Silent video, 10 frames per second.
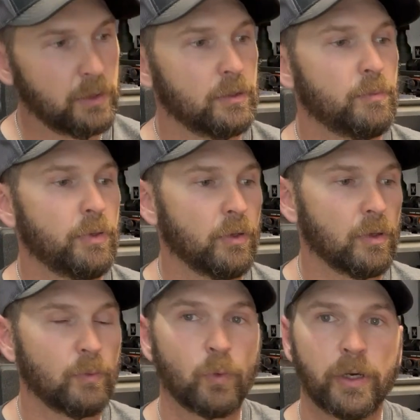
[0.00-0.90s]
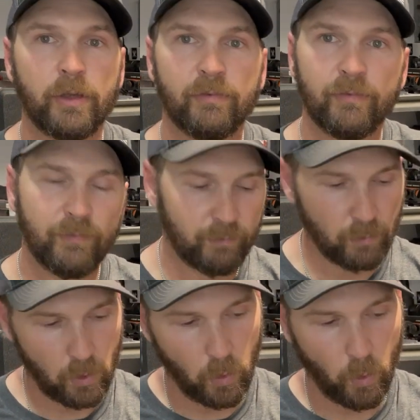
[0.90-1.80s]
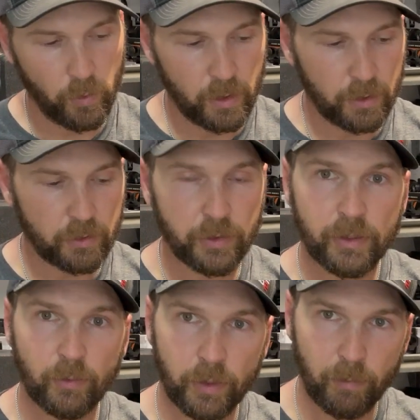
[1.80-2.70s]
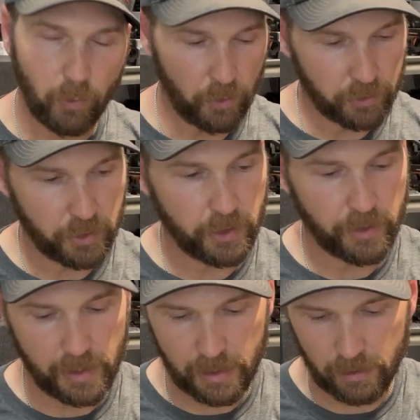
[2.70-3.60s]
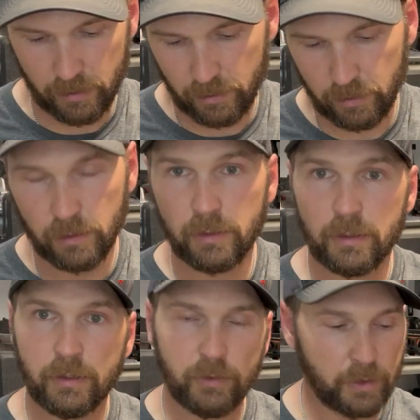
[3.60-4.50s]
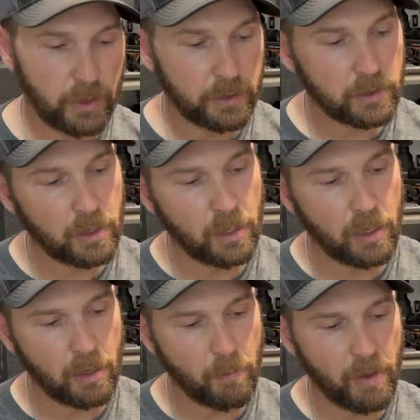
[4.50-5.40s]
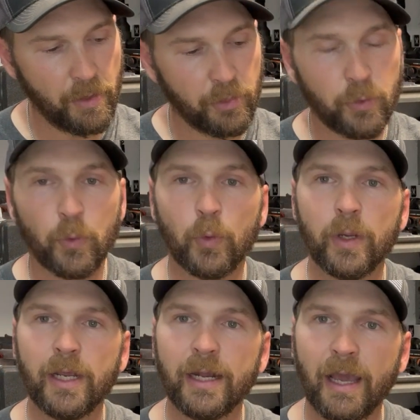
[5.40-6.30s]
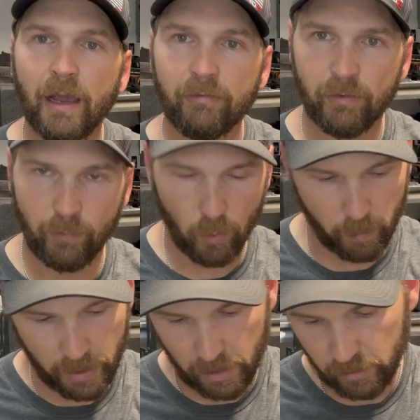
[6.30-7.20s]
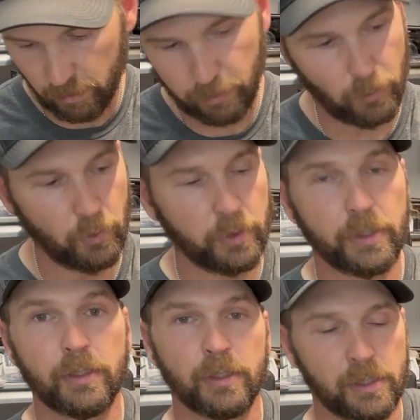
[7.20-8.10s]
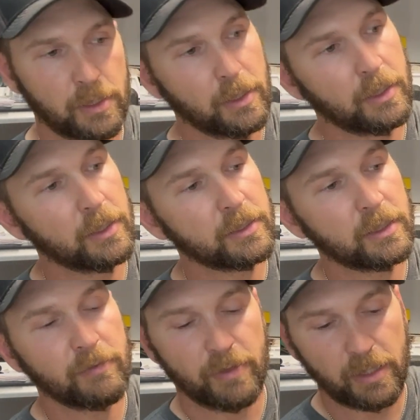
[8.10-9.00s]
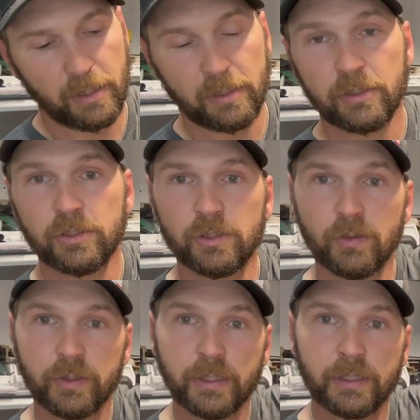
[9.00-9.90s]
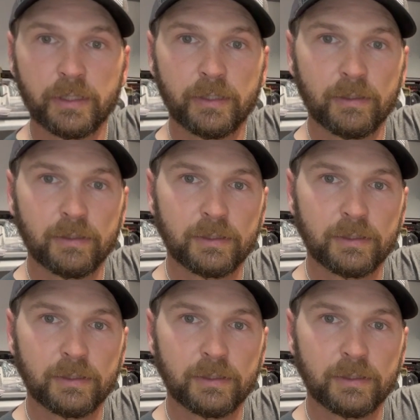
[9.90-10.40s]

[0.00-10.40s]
Depending on where you hold the trigger, where you pull the trigger at, you get about 3.5 to 4 pounds of pull here. Let's see if I can show you here.